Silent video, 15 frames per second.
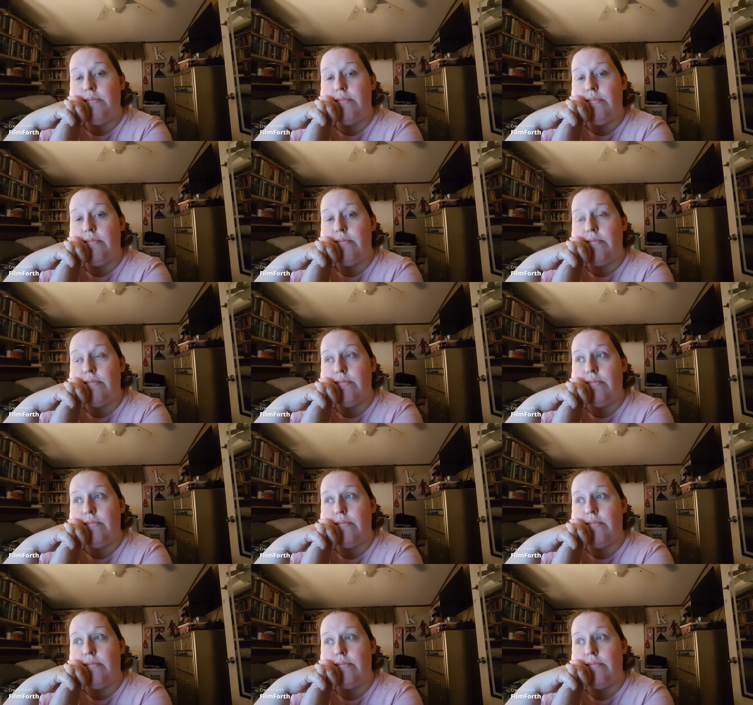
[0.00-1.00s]

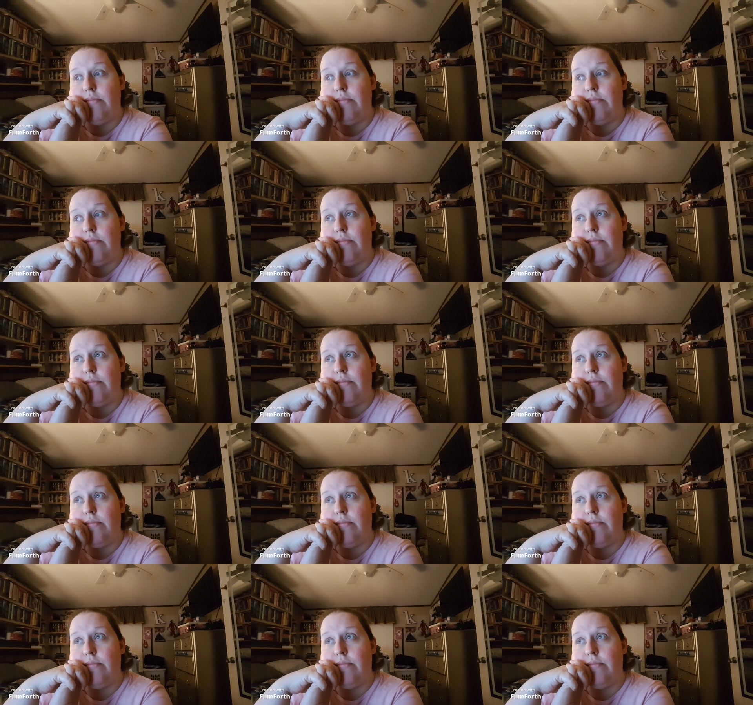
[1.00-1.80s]
Nobody speaks.